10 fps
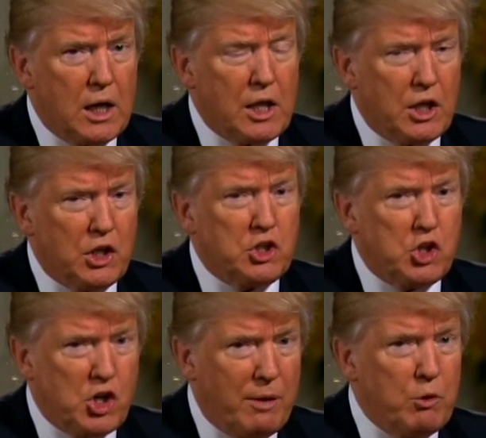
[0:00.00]
I think it's a
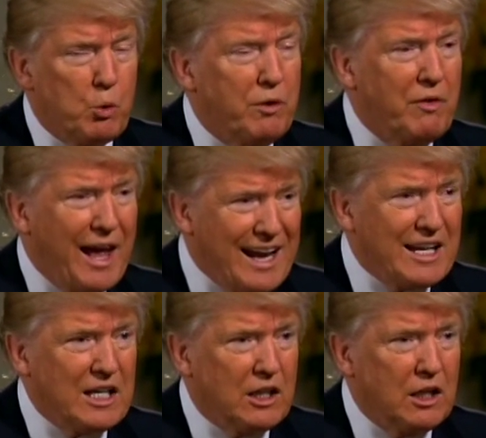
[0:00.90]
shame that we've had a
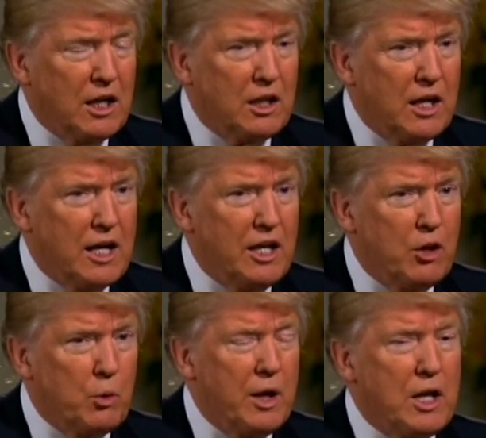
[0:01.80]
deal like that and
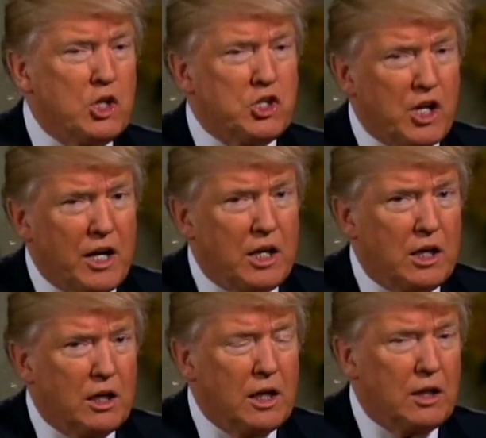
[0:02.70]
that we had to sign a
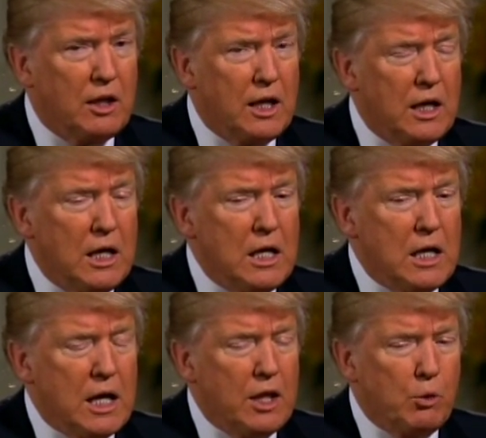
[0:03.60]
deal like that,
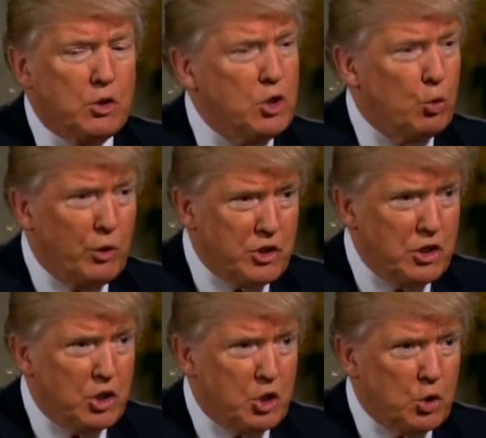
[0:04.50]
and there was no
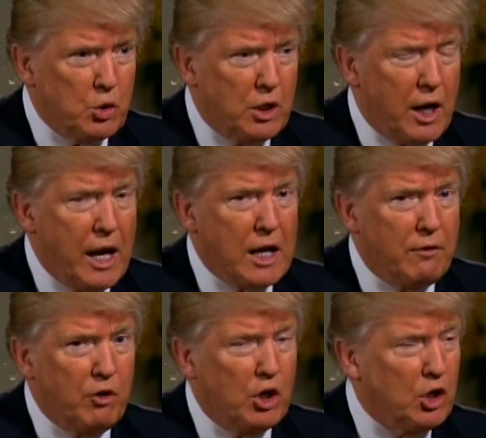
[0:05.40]
reason to do it. And
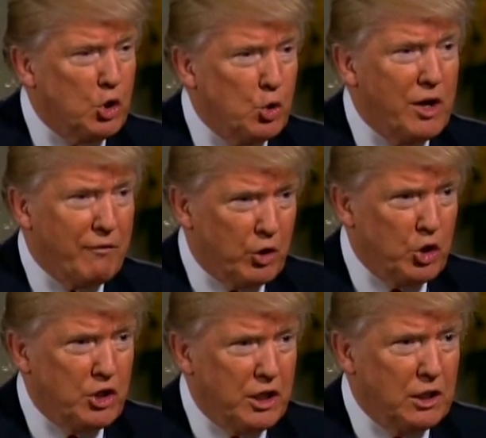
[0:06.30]
if you're going to do it, have a
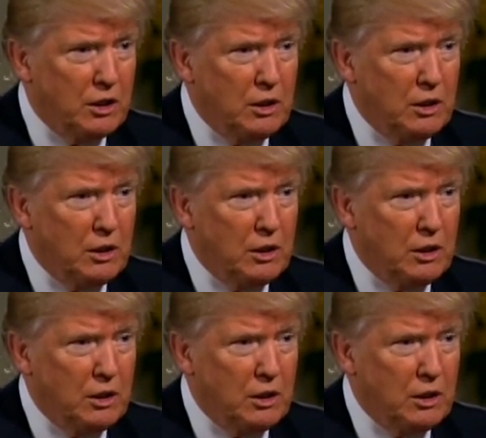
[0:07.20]
good deal.